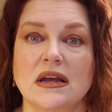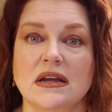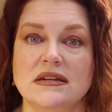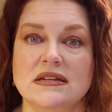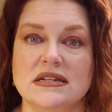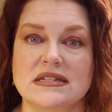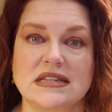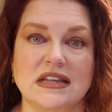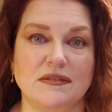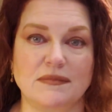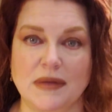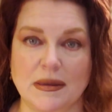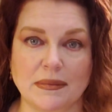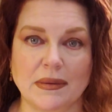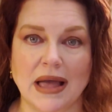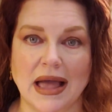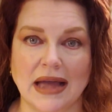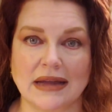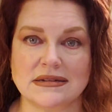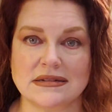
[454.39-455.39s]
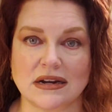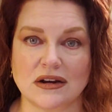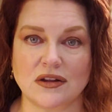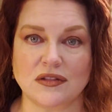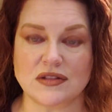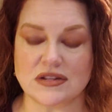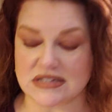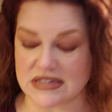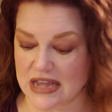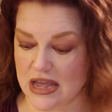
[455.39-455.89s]
to see if people had done it on
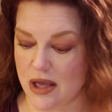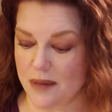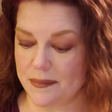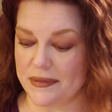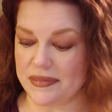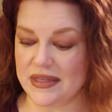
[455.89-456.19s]
the scalp.